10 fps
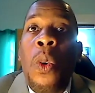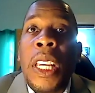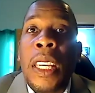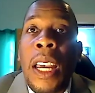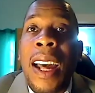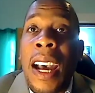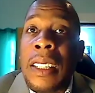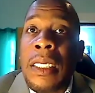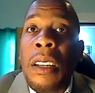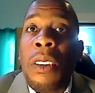can
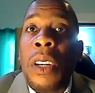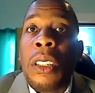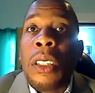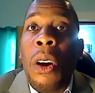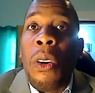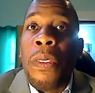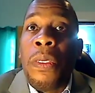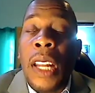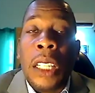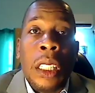accelerate our
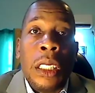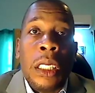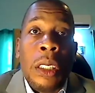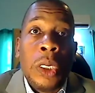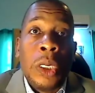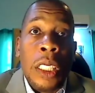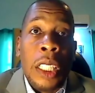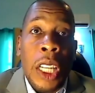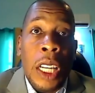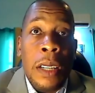financial inclusion
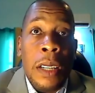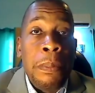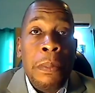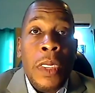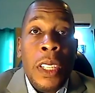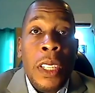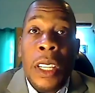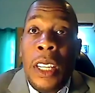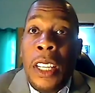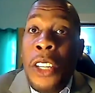agenda.
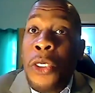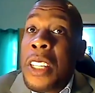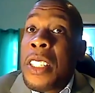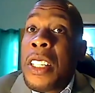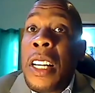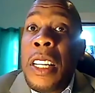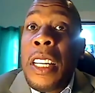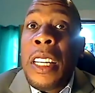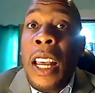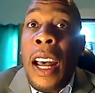
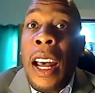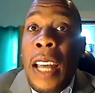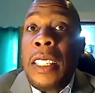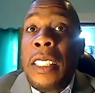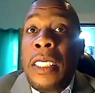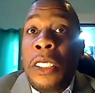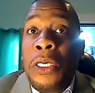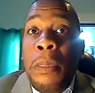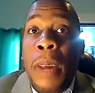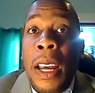Interestingly, at the
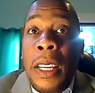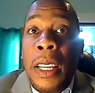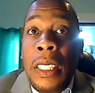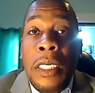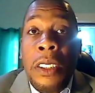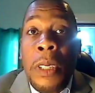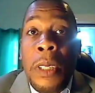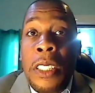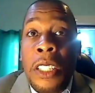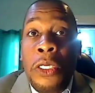central bank, Eastern
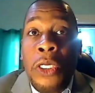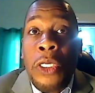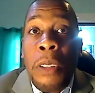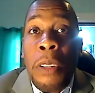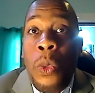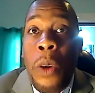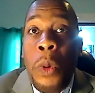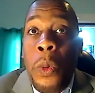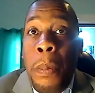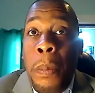Caribbean Central Bank, where
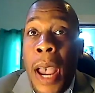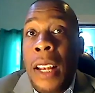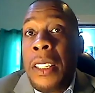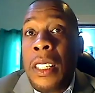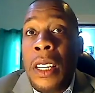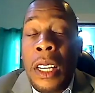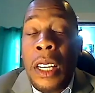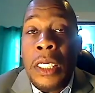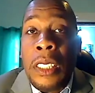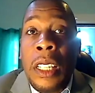we were piloting a, a
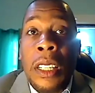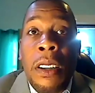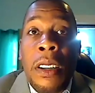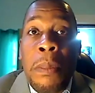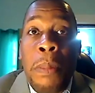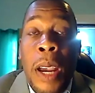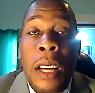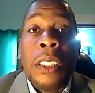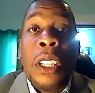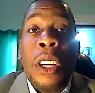digital currency
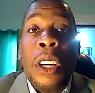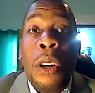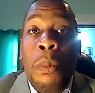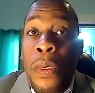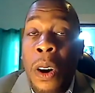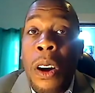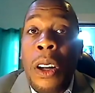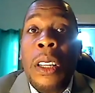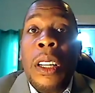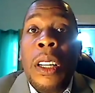pilot
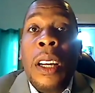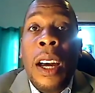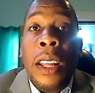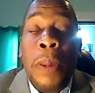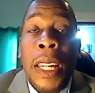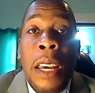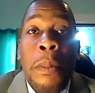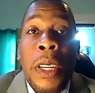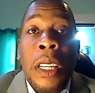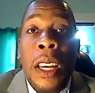before uh, the
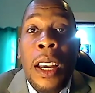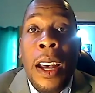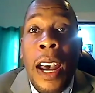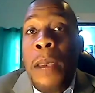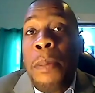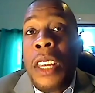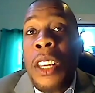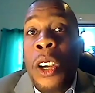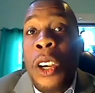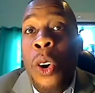pandemic, I am
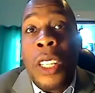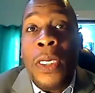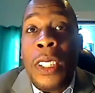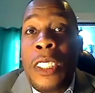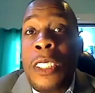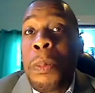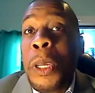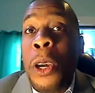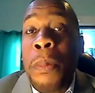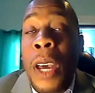getting calls for us to speed
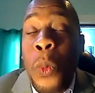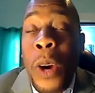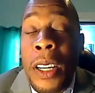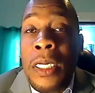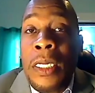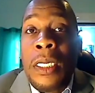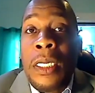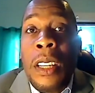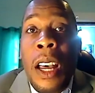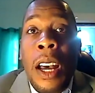up that work
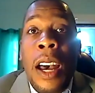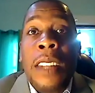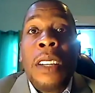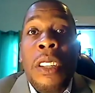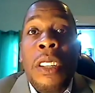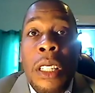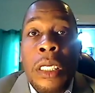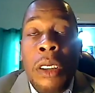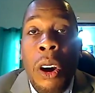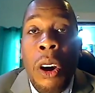uh, as a
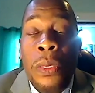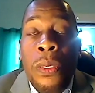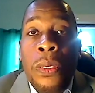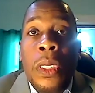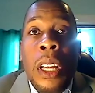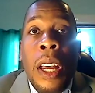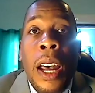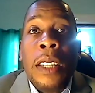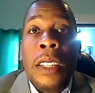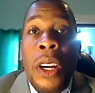result of
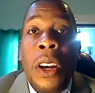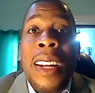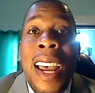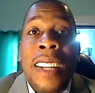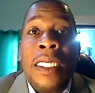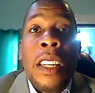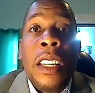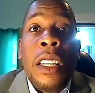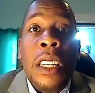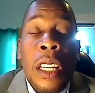and recognizing the
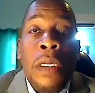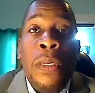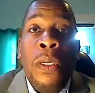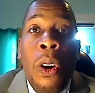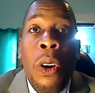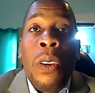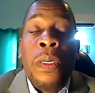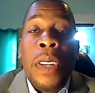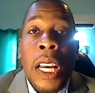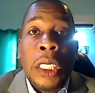need for
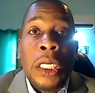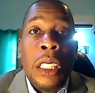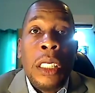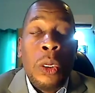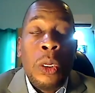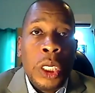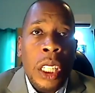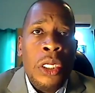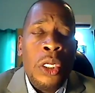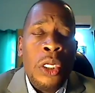financial inclusion.
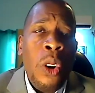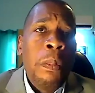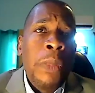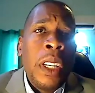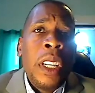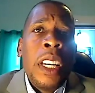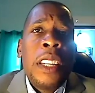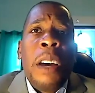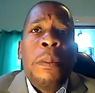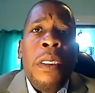So, in
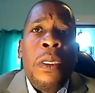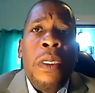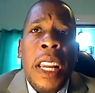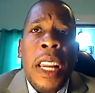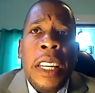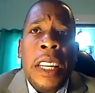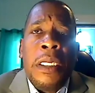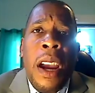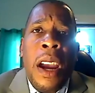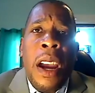terms of regulator
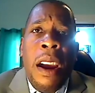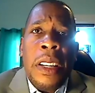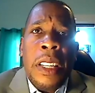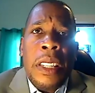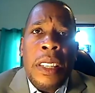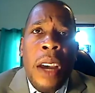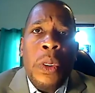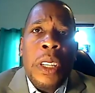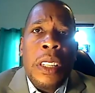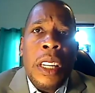priorities, I
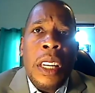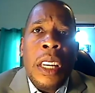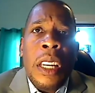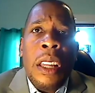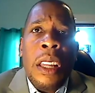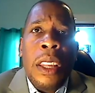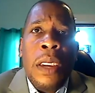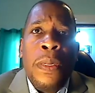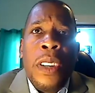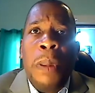would say the
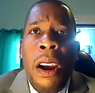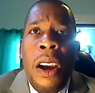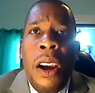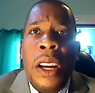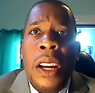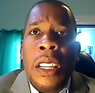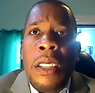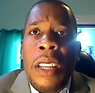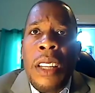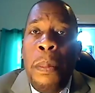first priority
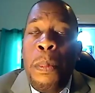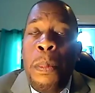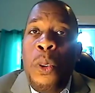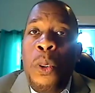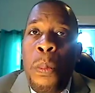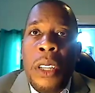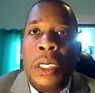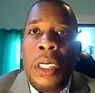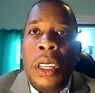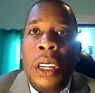is appropriate
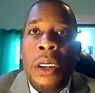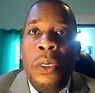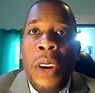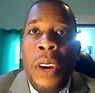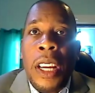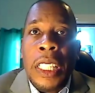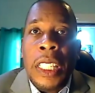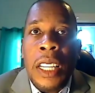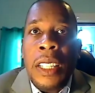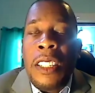
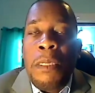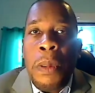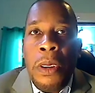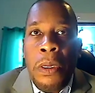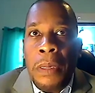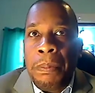regulation in this period.